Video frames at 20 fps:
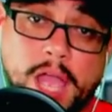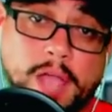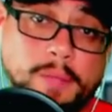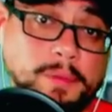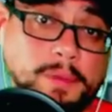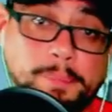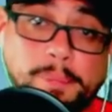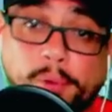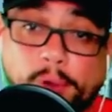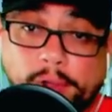
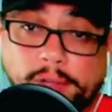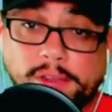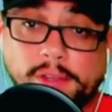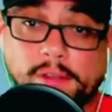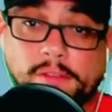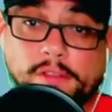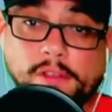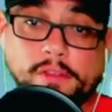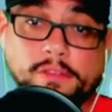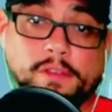report
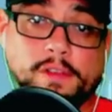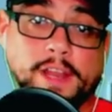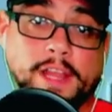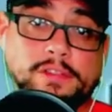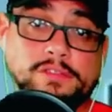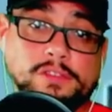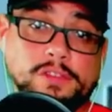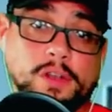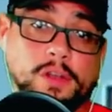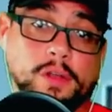this just to
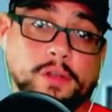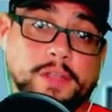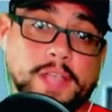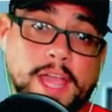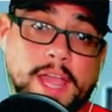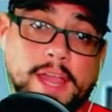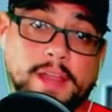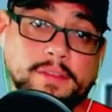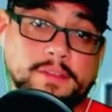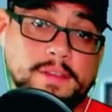let you know,
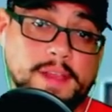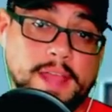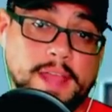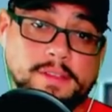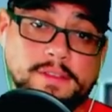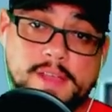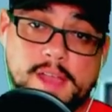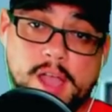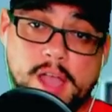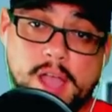guys,
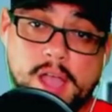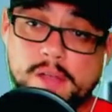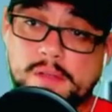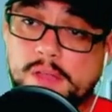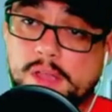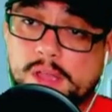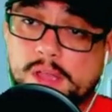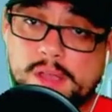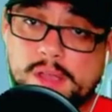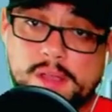that,
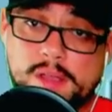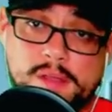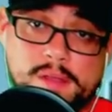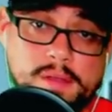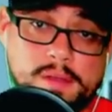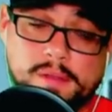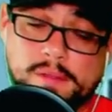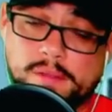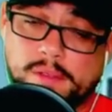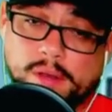
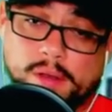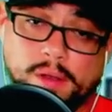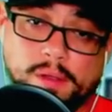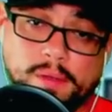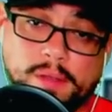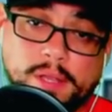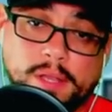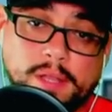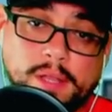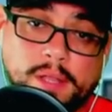you
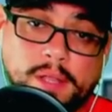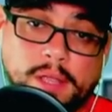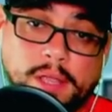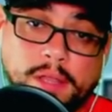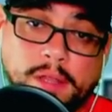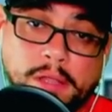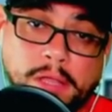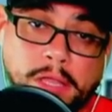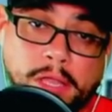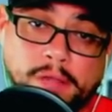know,
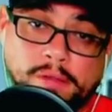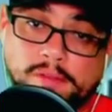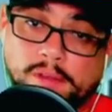it's